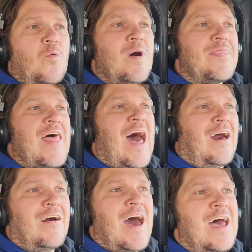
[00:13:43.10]
with
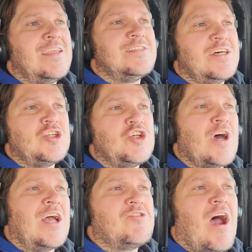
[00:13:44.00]
that lens.
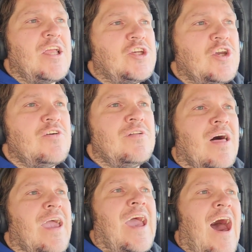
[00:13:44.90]
I, I tried shooting
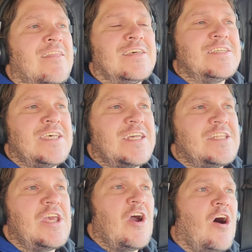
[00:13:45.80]
like out to
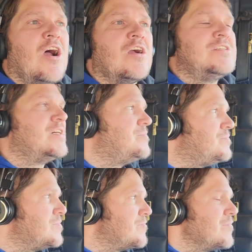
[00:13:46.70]
sixty yards,
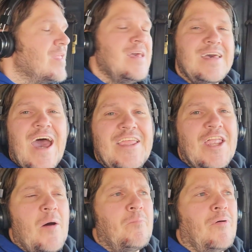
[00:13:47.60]
and
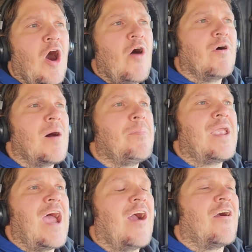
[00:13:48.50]
ended up blowing up
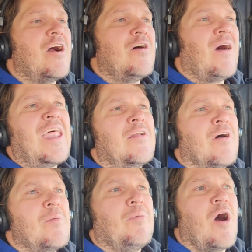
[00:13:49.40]
an arrow. Well, I didn't
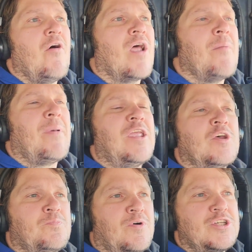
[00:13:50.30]
really blow it up. I
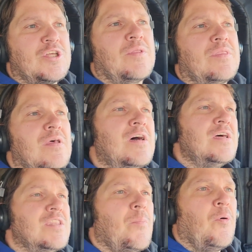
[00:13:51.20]
just pushed
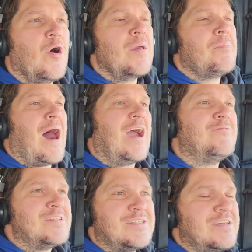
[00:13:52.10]
the, the point
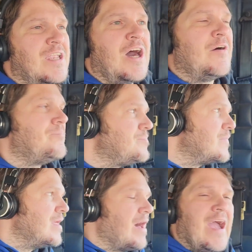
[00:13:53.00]
back, which, you know,
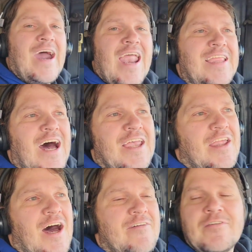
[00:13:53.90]
I got a
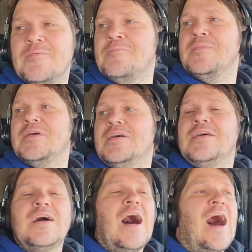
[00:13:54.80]
dozen of them.
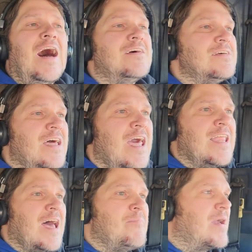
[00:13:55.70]
Uh, it
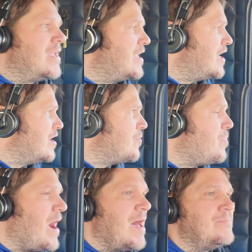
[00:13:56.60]
ain't that big a deal,
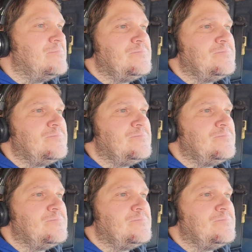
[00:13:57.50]
but